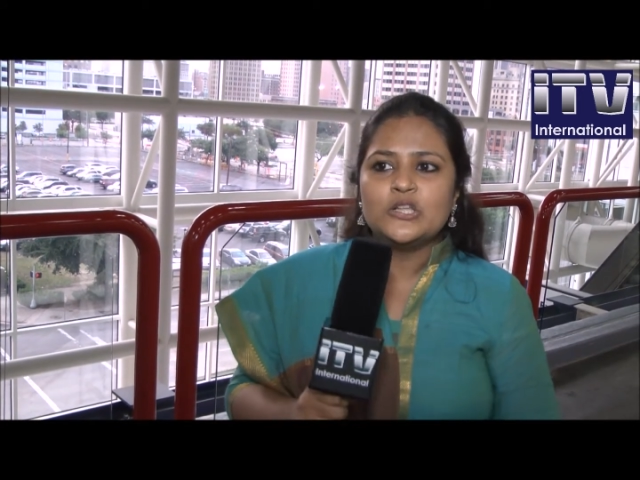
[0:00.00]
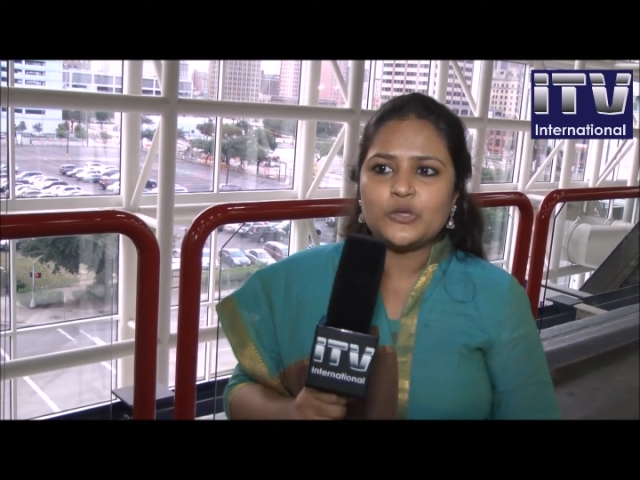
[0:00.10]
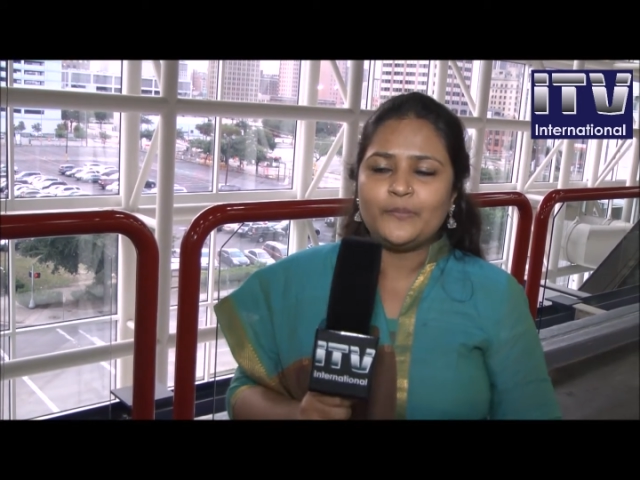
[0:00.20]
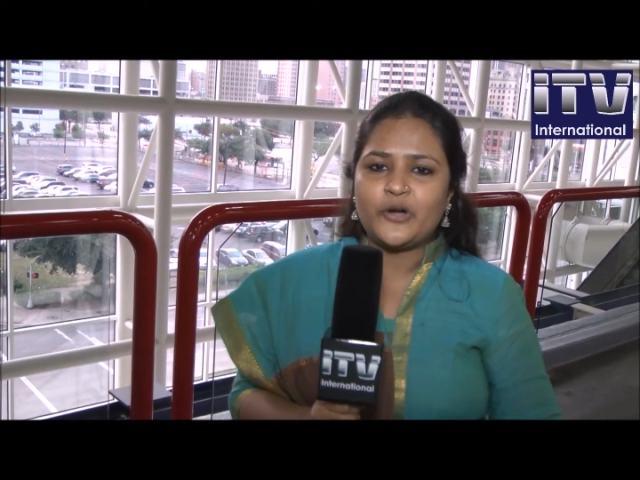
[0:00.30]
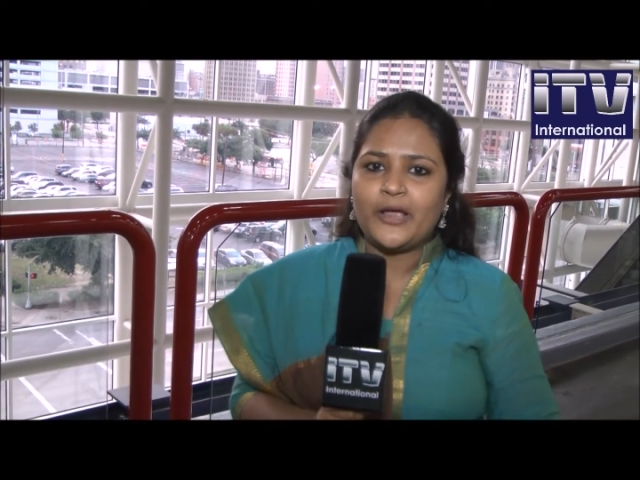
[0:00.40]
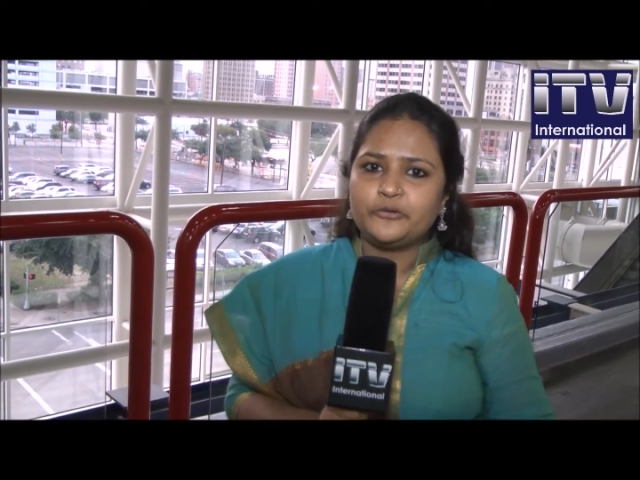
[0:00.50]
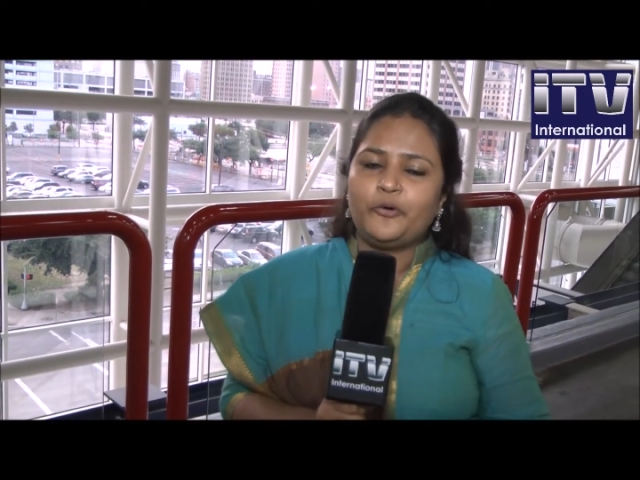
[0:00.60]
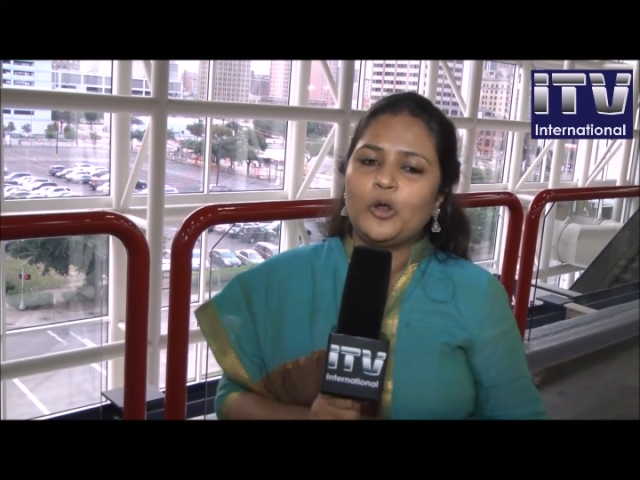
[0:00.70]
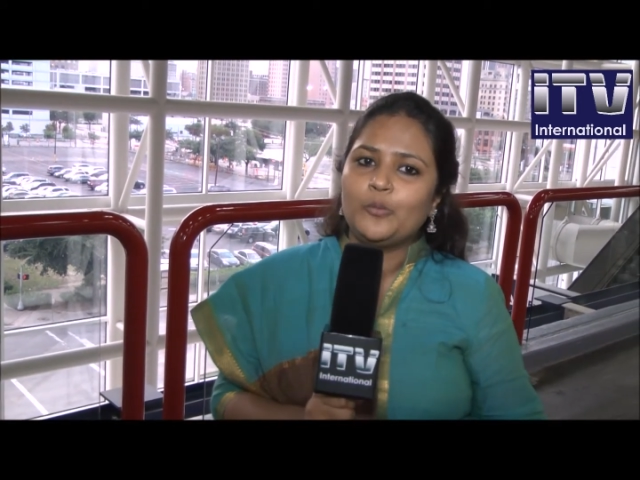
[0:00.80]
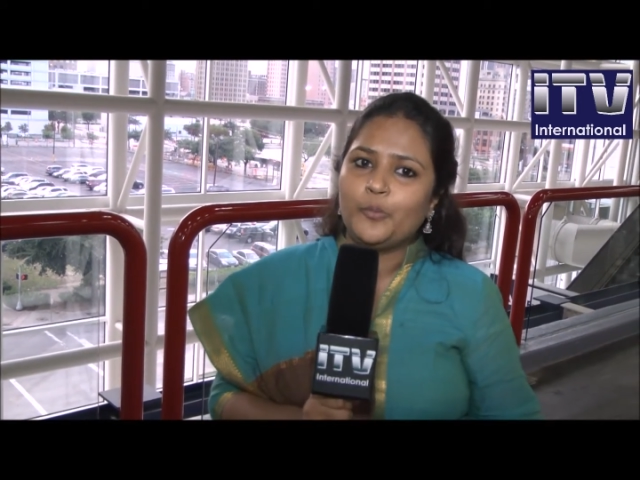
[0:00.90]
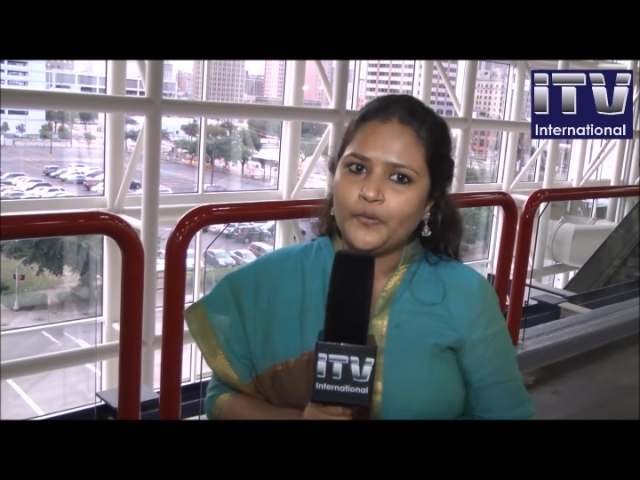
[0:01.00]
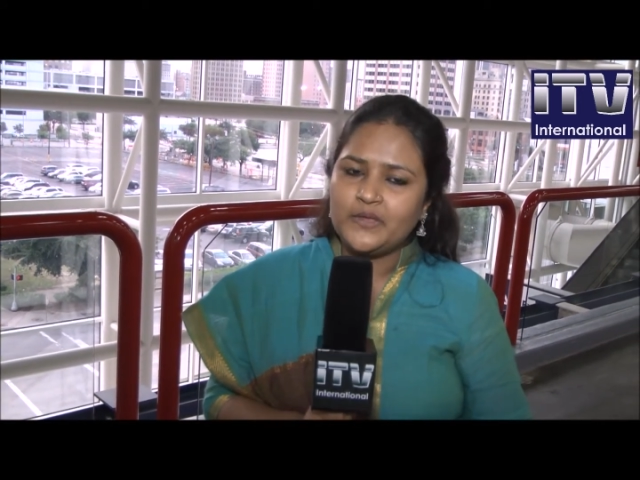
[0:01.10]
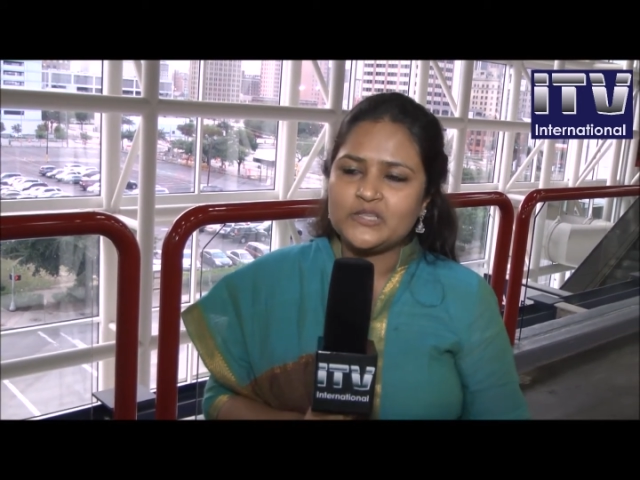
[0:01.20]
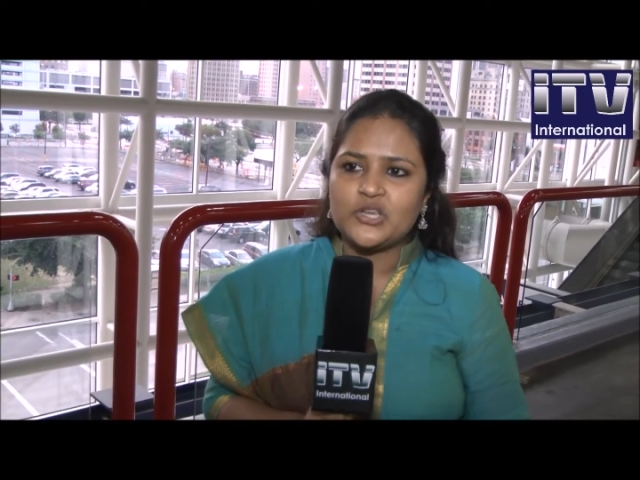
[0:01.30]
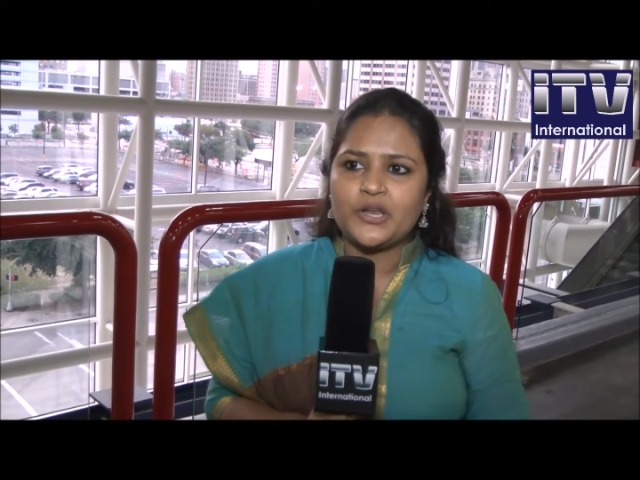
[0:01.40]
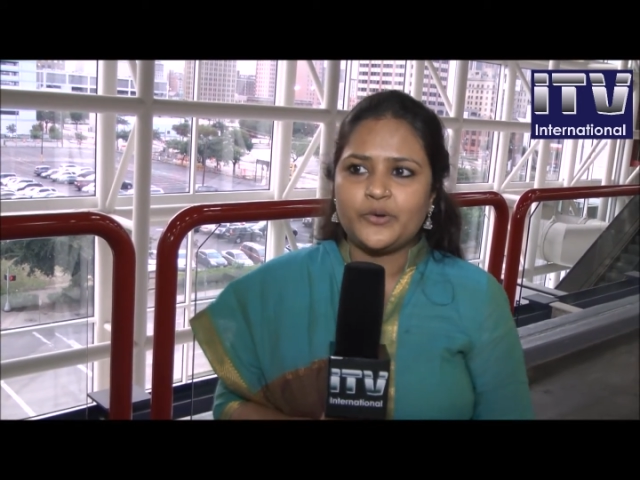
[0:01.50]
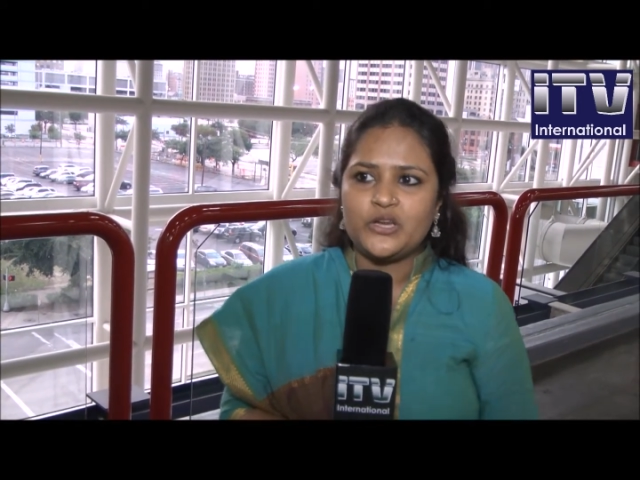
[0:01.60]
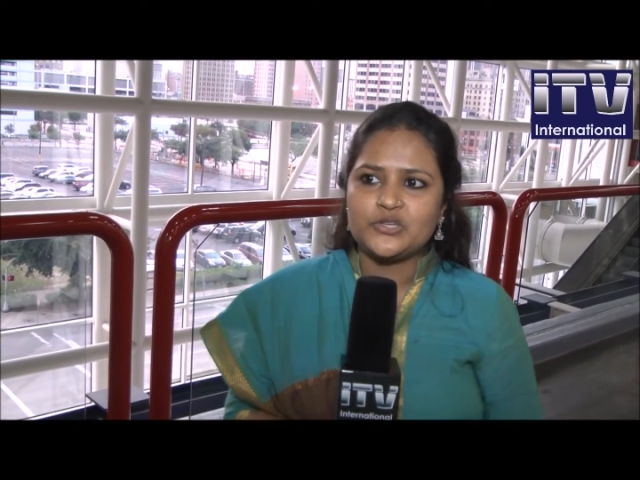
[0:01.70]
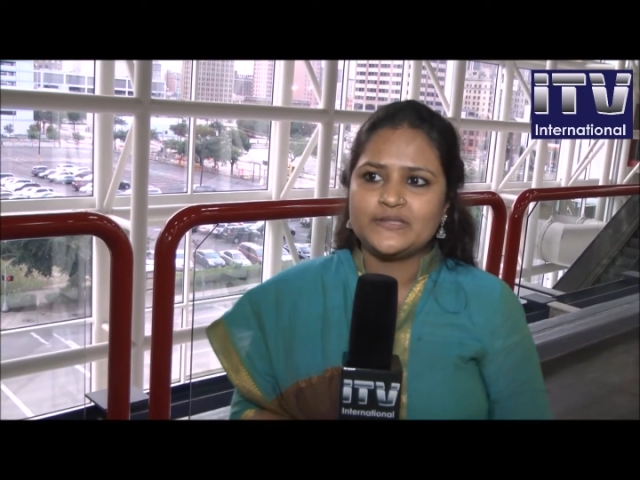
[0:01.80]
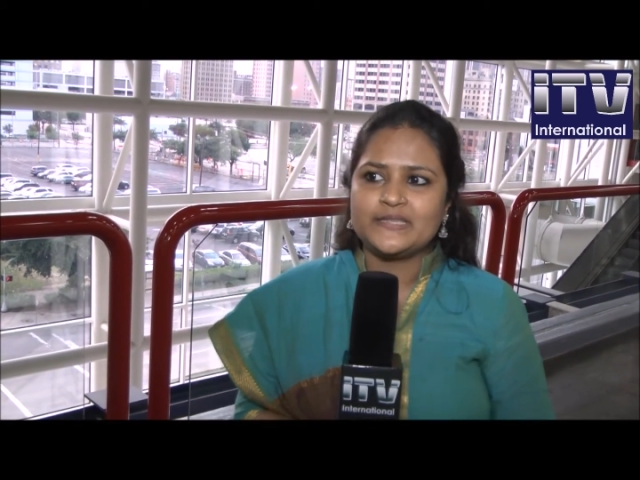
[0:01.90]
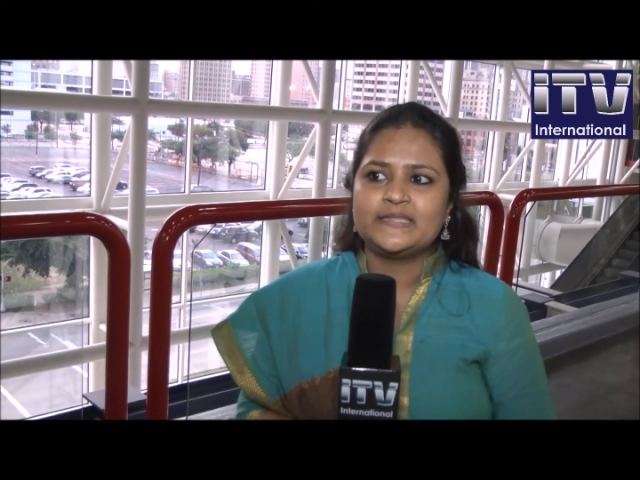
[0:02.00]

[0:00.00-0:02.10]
So I'm trying to follow both these generations